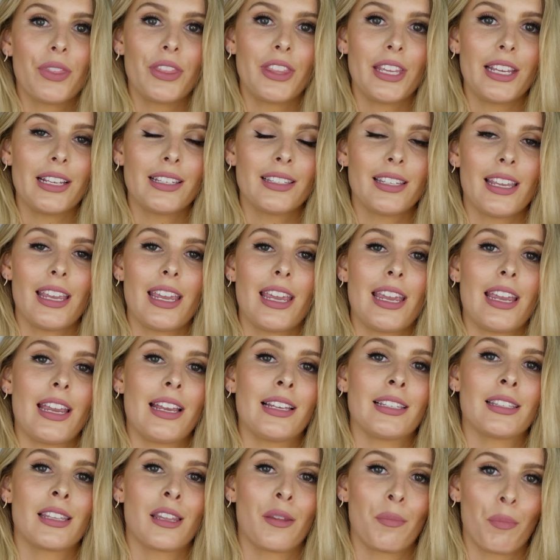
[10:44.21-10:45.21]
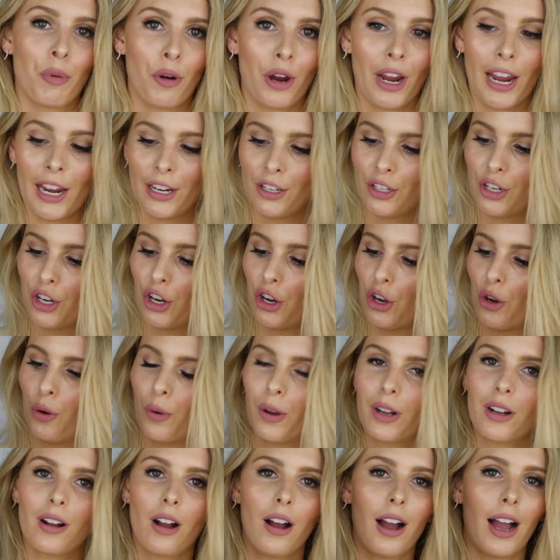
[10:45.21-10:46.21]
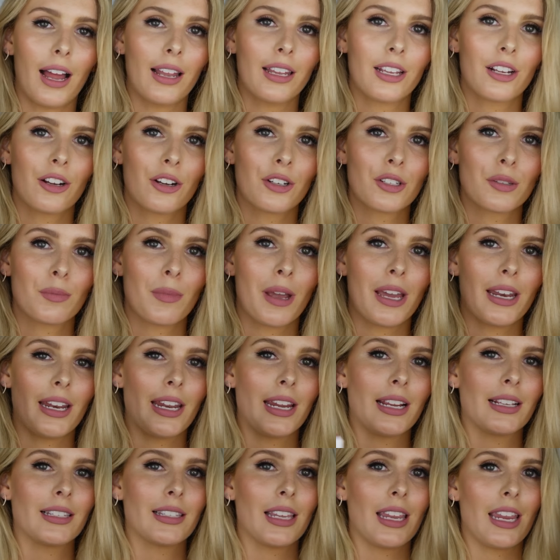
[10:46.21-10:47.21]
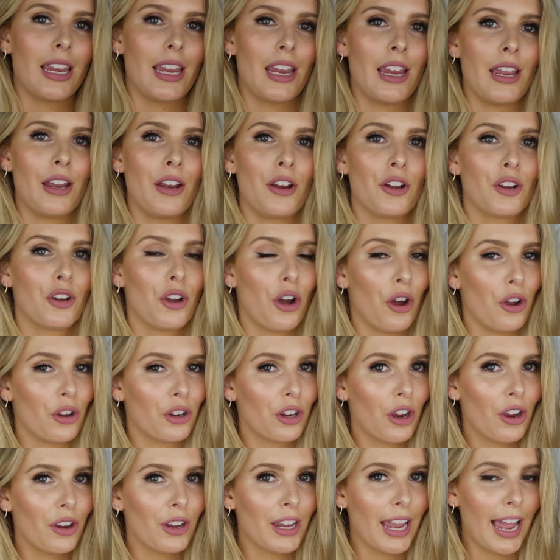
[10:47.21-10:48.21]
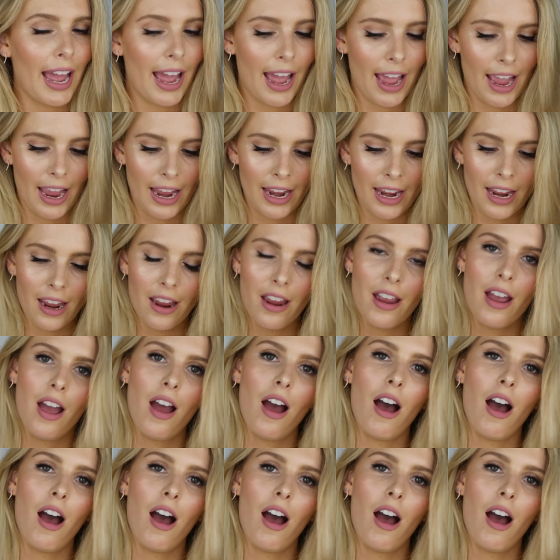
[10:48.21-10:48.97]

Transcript: This is the brand new Kylie Cosmetics in Coco K.